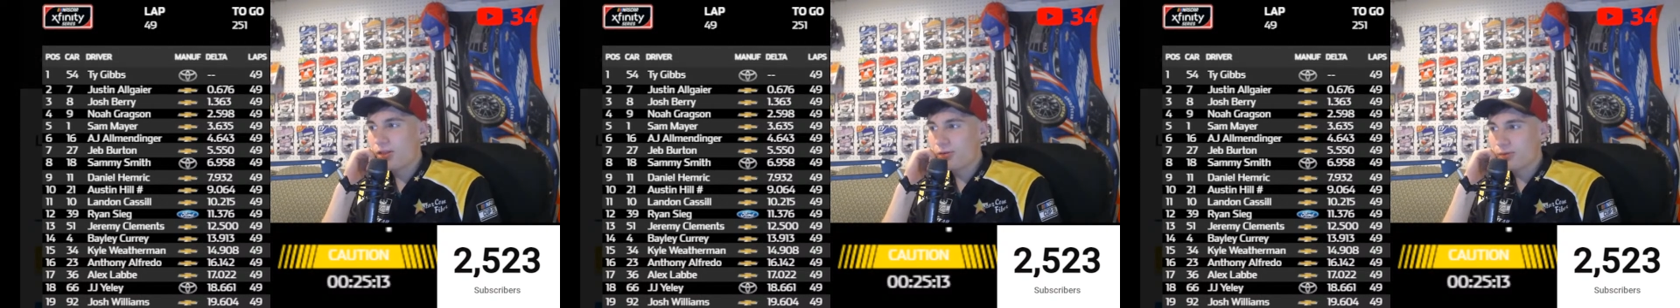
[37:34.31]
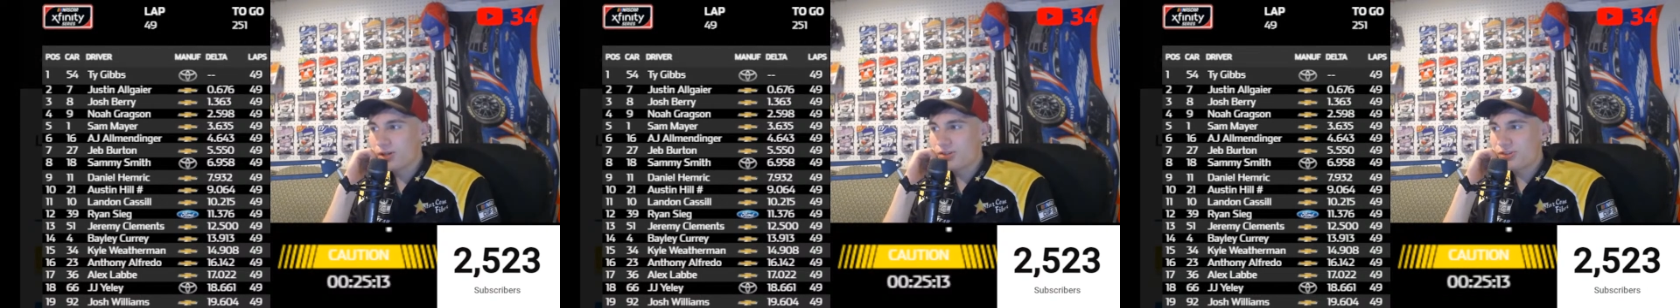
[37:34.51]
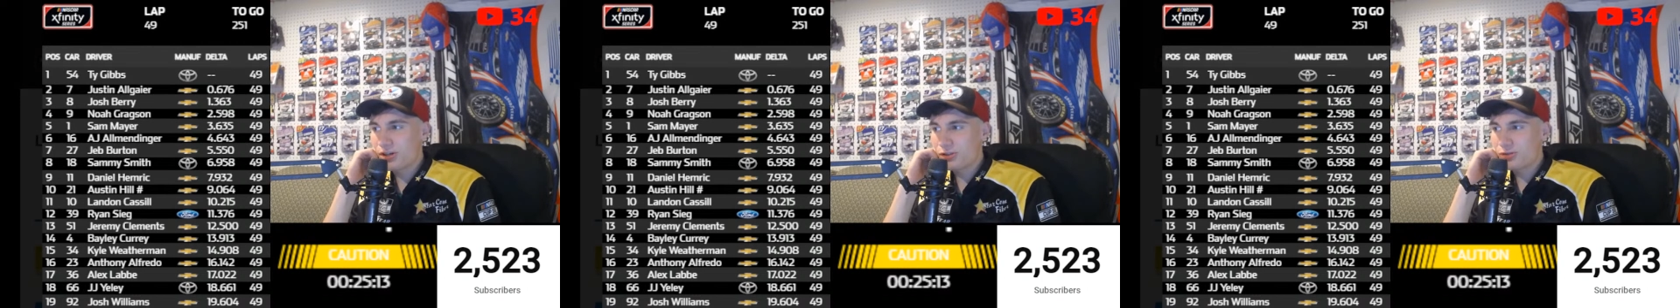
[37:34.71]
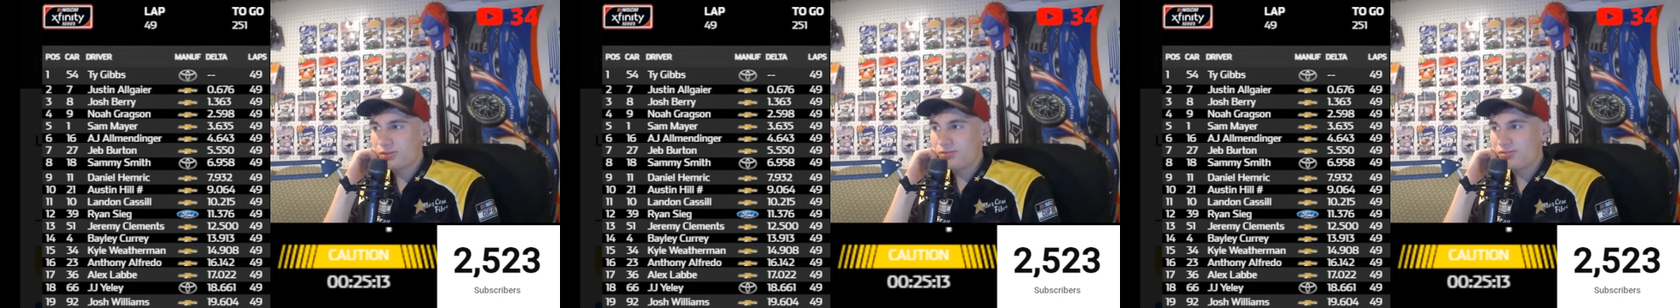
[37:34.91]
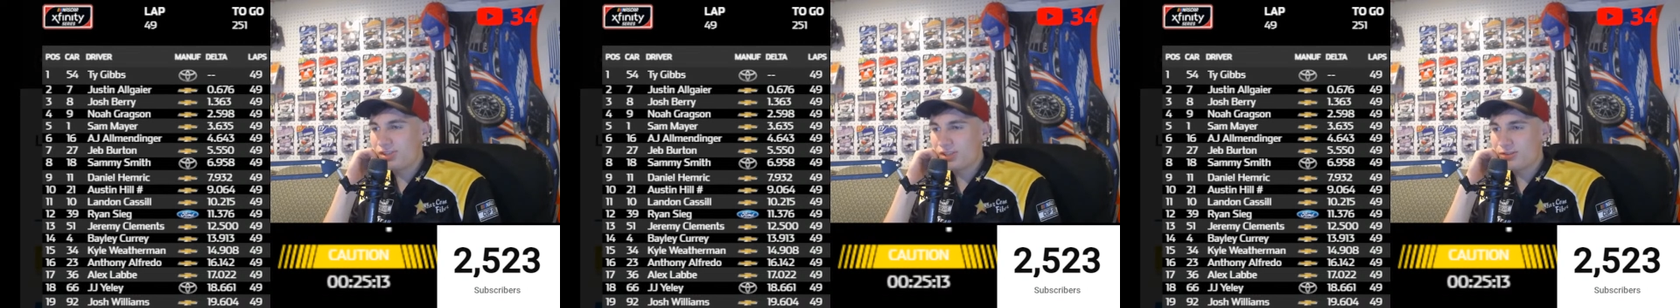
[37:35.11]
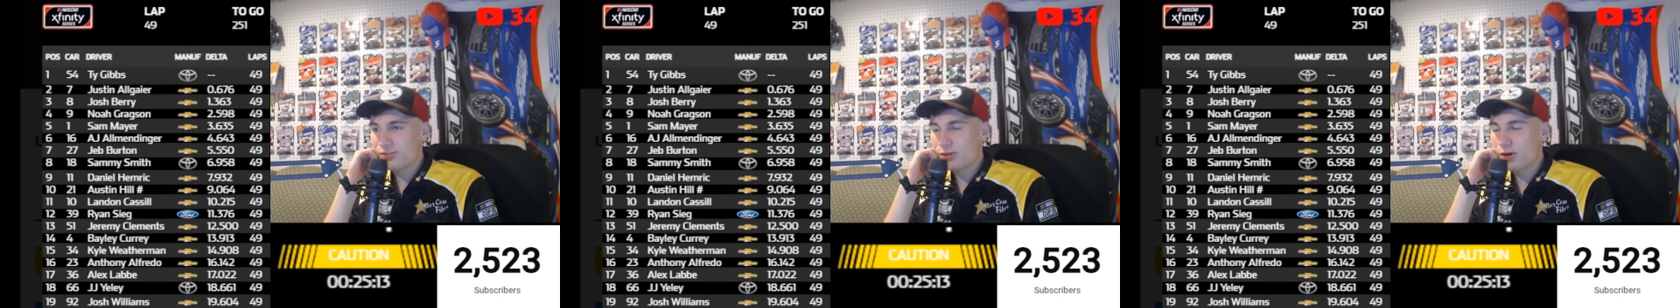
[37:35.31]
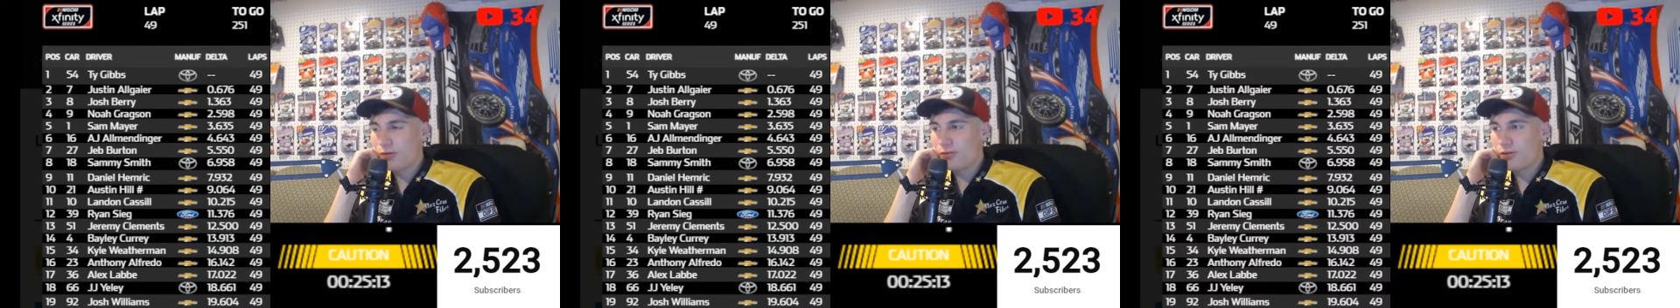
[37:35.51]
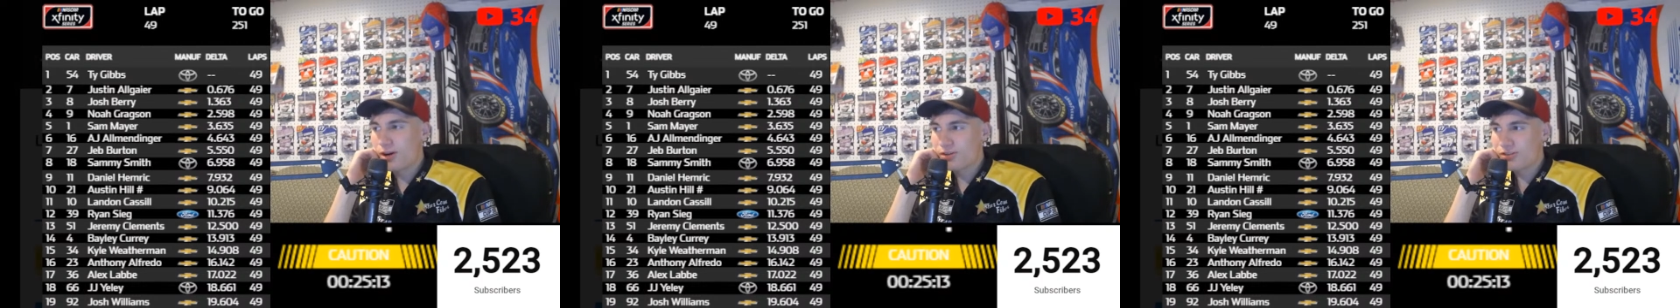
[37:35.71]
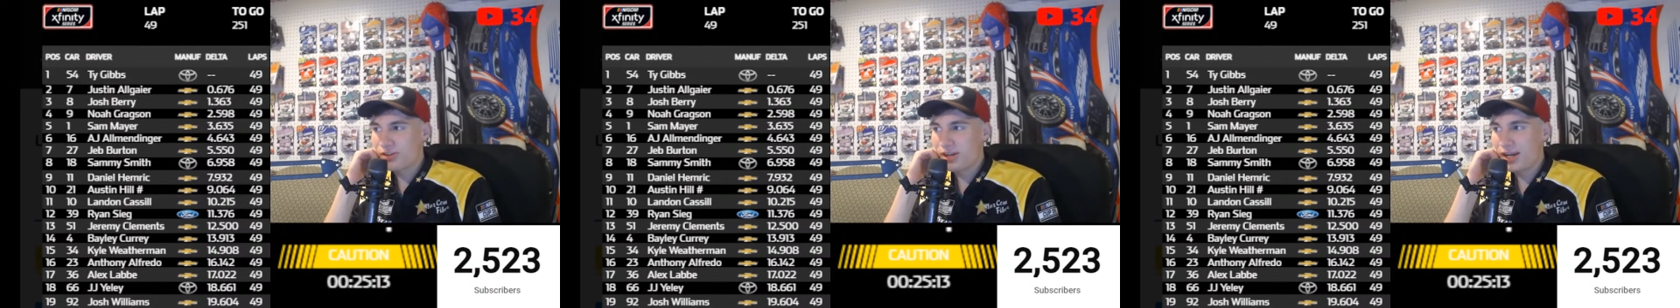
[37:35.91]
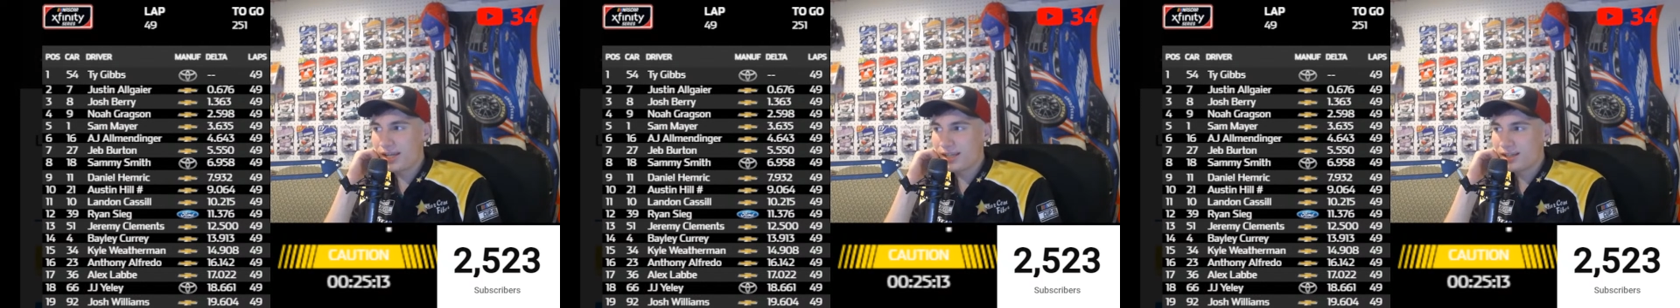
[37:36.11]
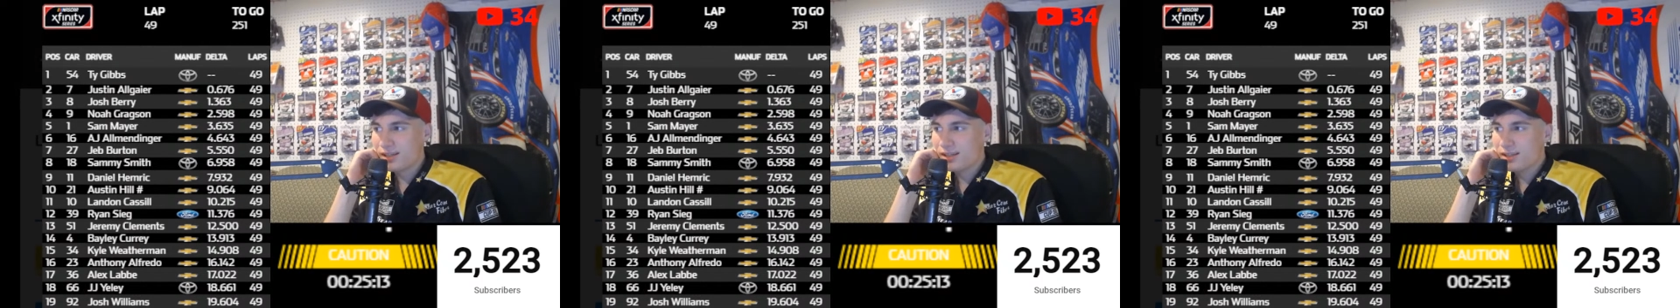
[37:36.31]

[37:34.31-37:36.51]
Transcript: the restarts we've seen so far tonight.